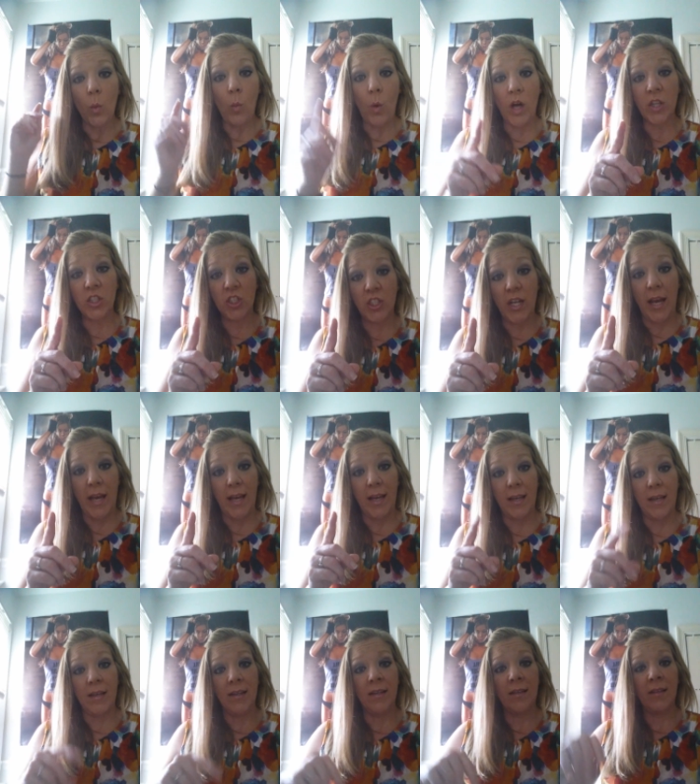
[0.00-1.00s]
one
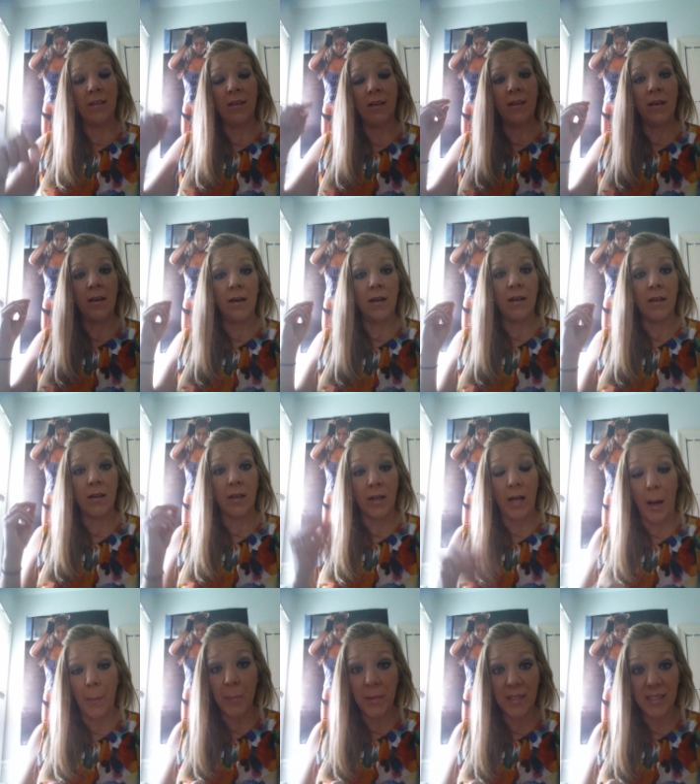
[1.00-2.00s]
shake,
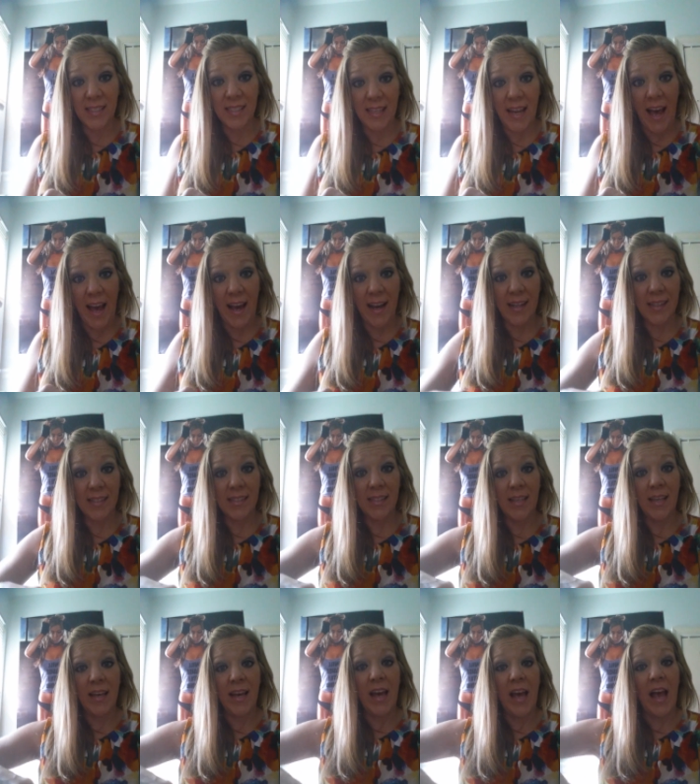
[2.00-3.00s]
couple of
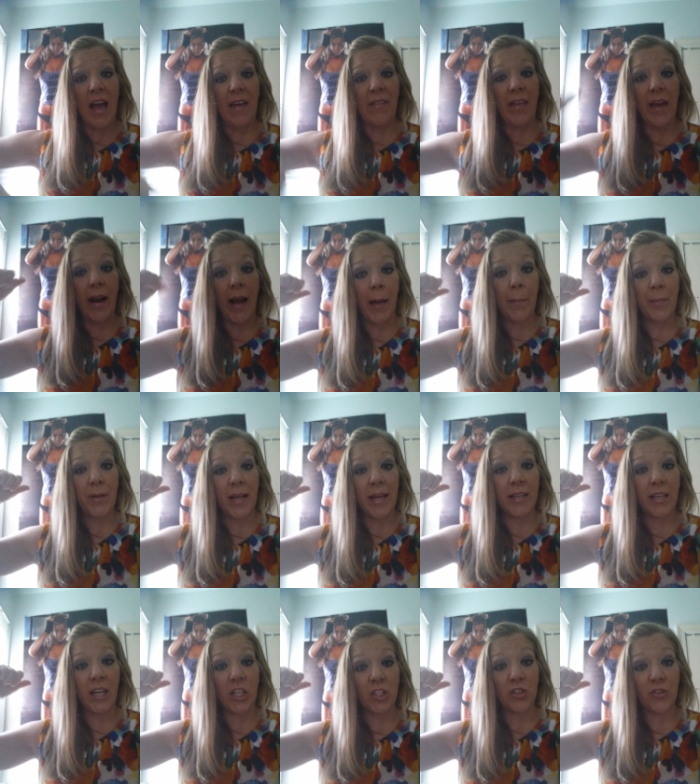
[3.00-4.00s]
snacks, and then I
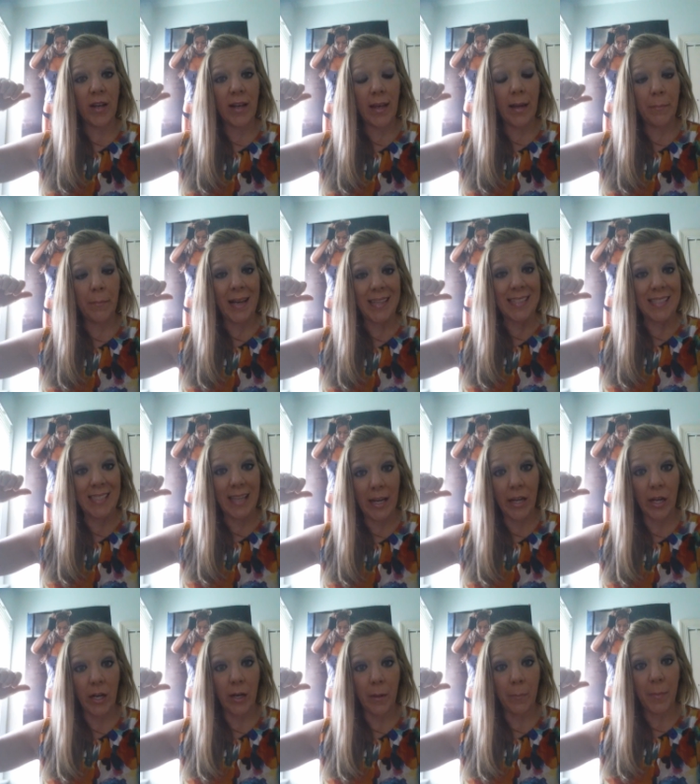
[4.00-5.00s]
planned on drinking my
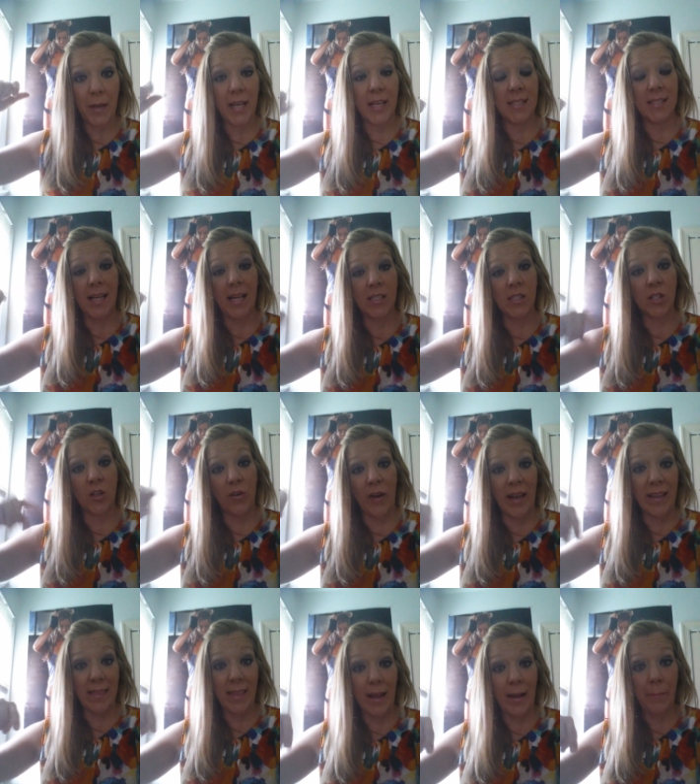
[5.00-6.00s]
dinner because that's the
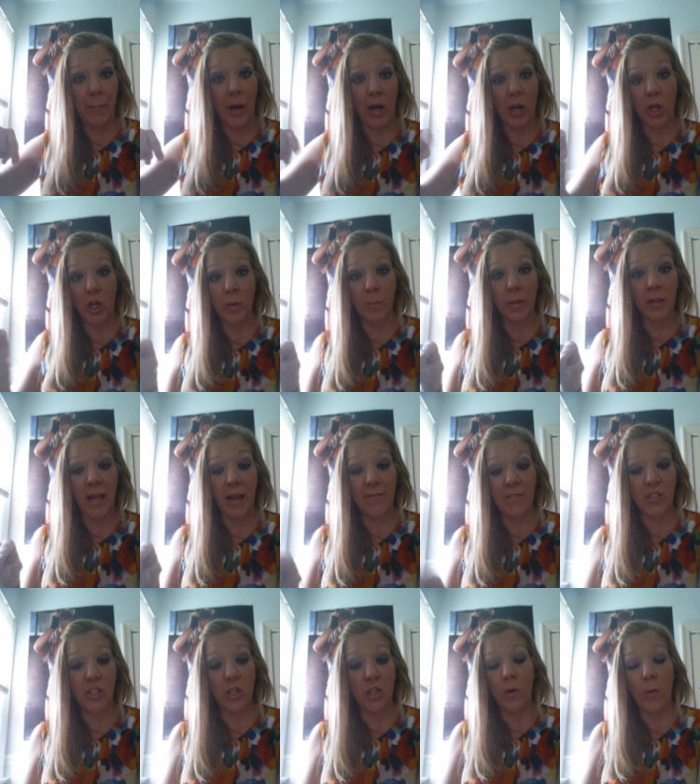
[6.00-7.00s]
great thing about
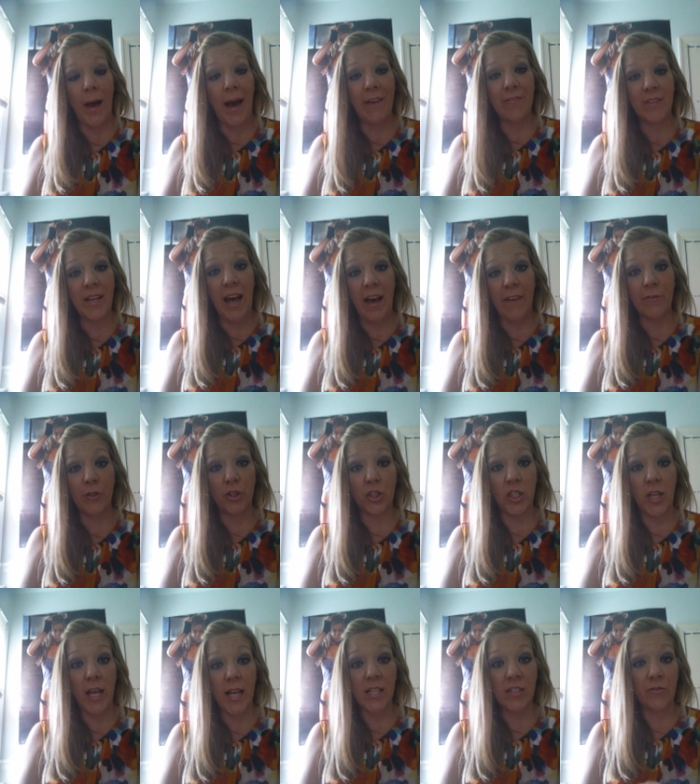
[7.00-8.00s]
Herbalife is you don't have to have your
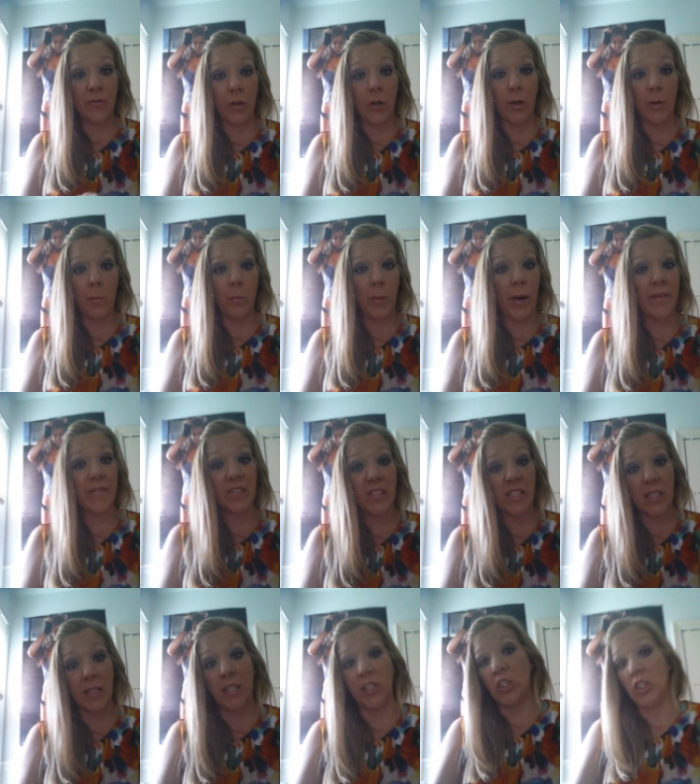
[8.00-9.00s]
shakes for
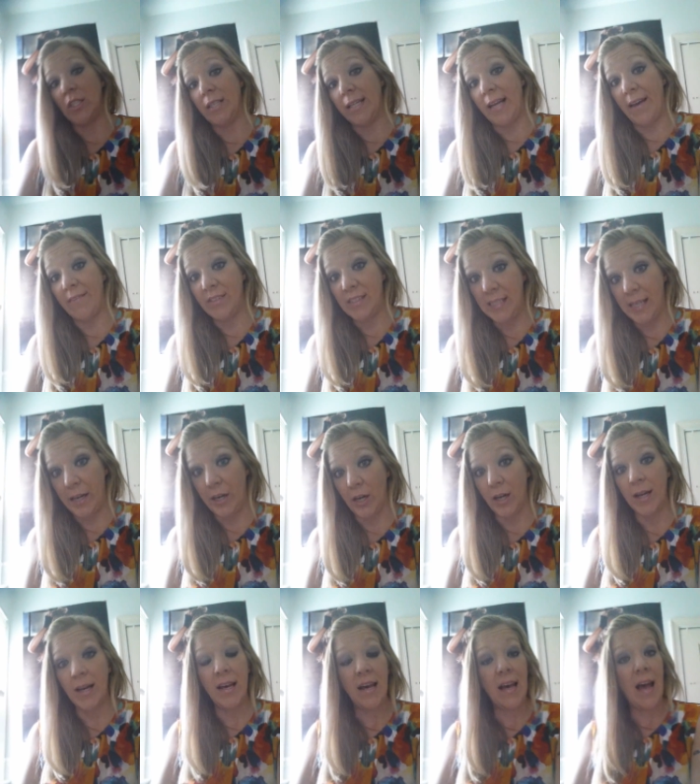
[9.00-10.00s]
breakfast and lunch and then have a dinner.